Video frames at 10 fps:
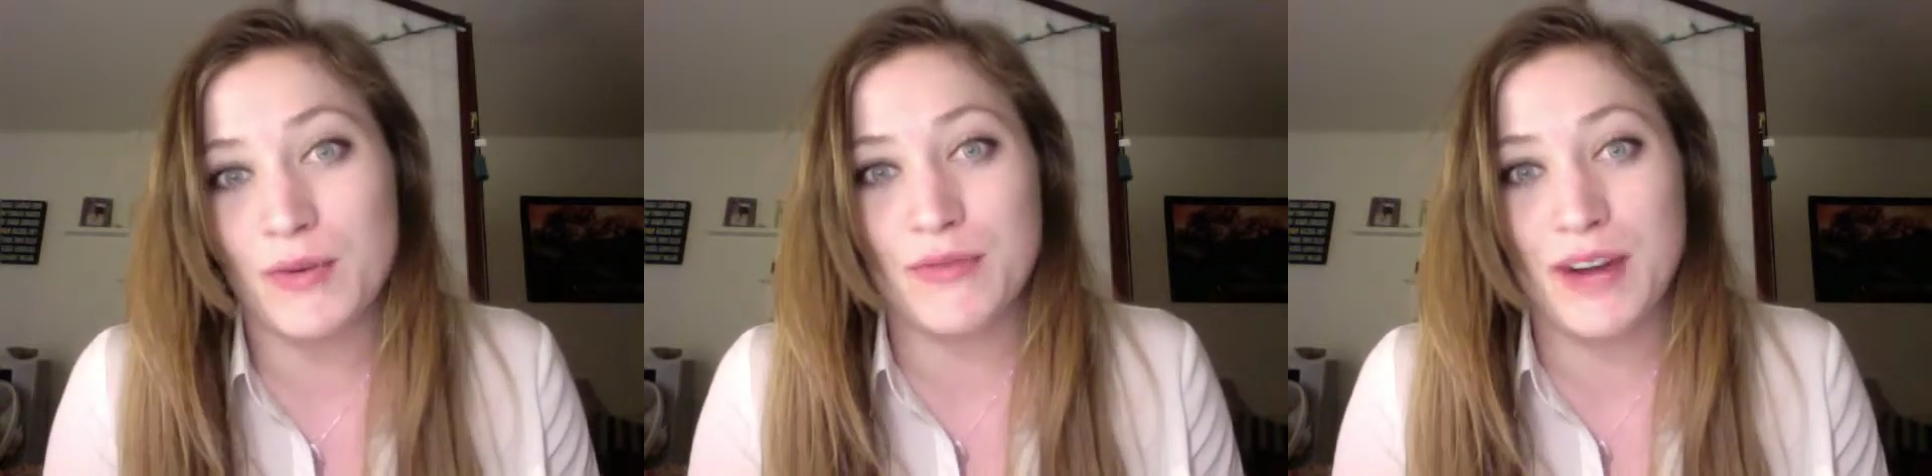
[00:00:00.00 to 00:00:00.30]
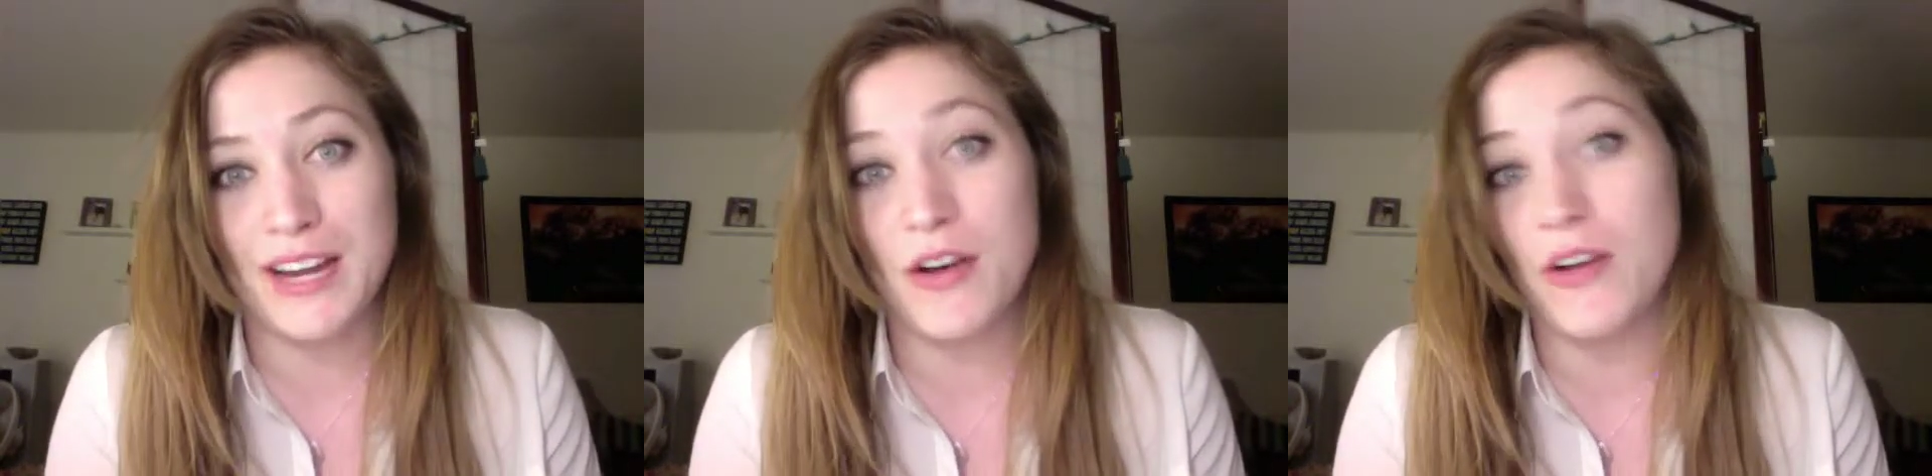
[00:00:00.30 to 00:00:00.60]
I wanna
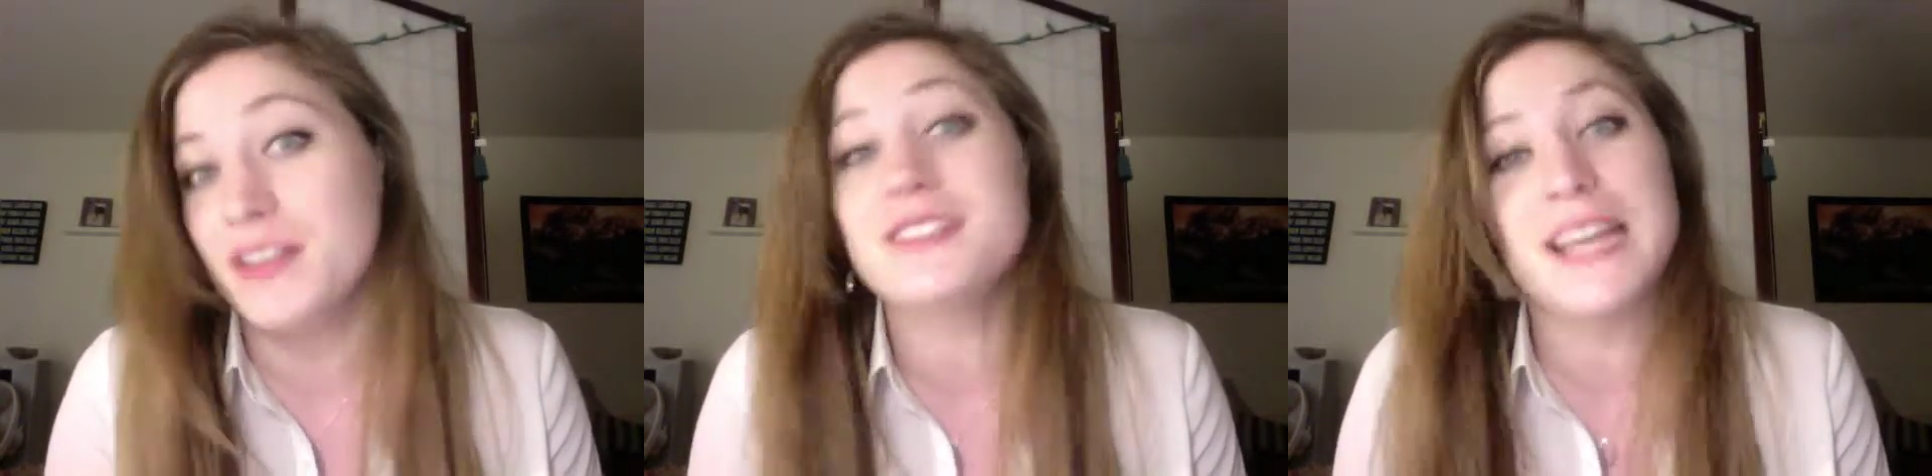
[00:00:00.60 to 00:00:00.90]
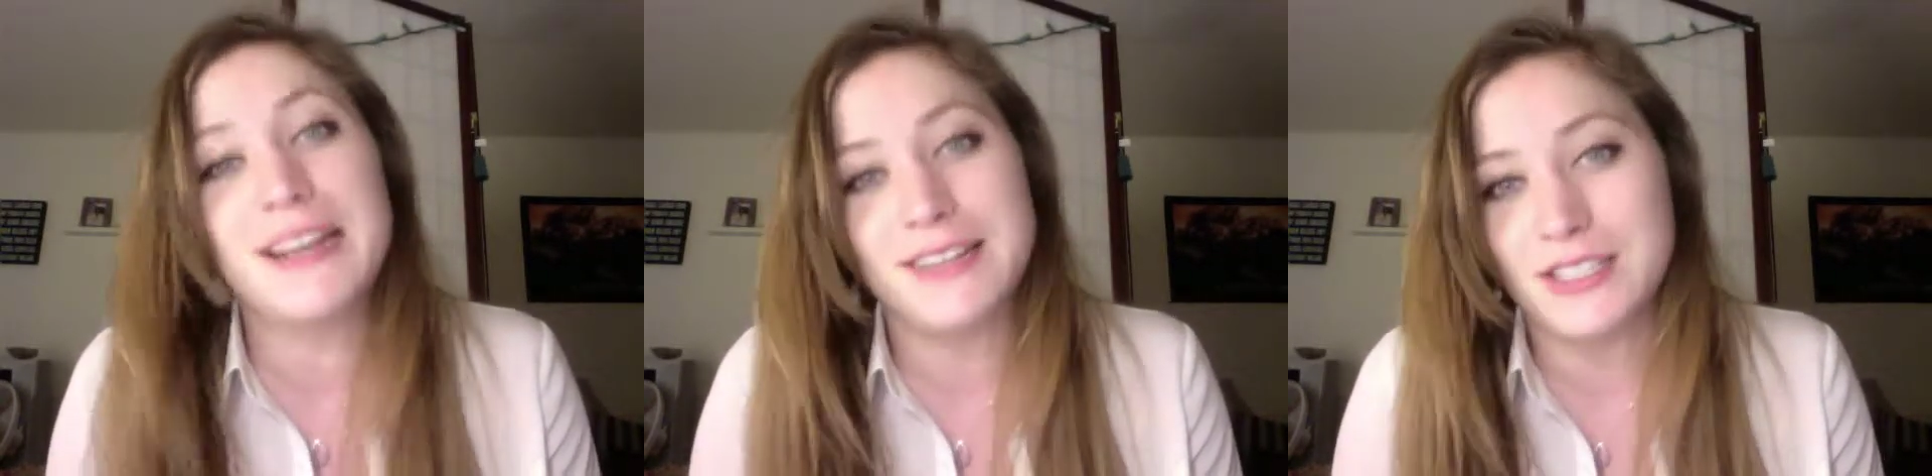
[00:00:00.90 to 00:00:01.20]
write all these
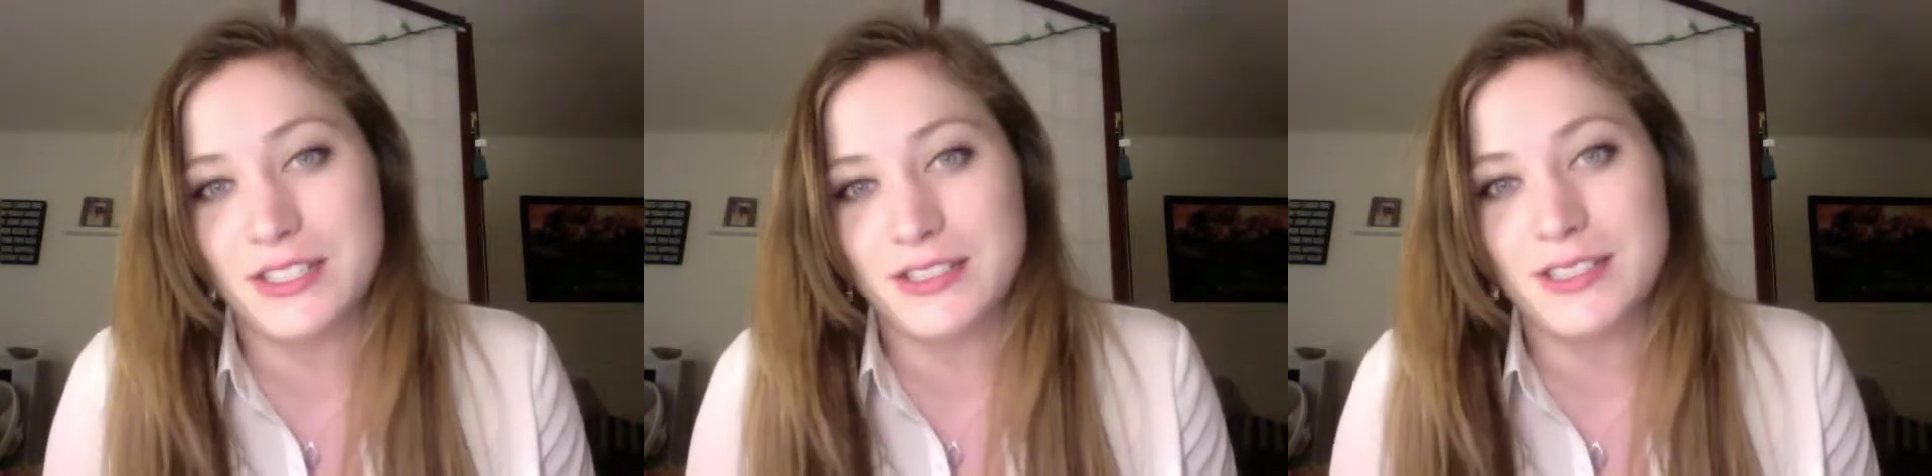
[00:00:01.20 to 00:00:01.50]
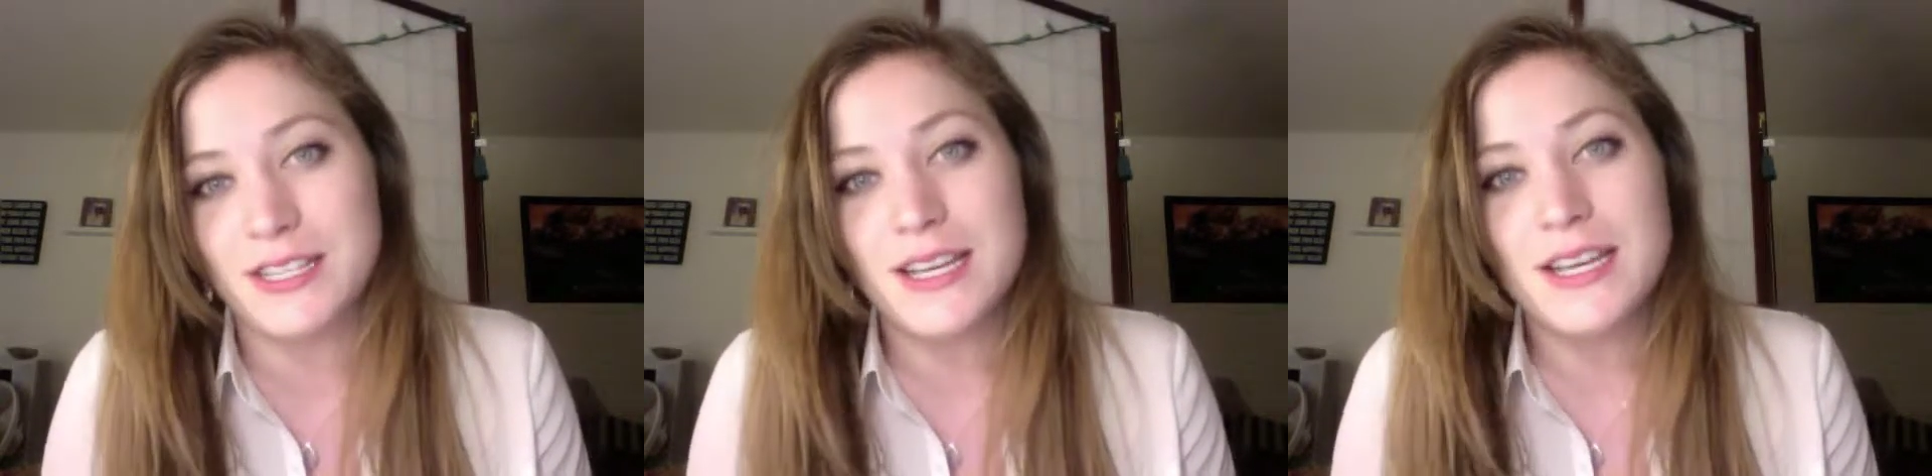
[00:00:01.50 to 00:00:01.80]
characters,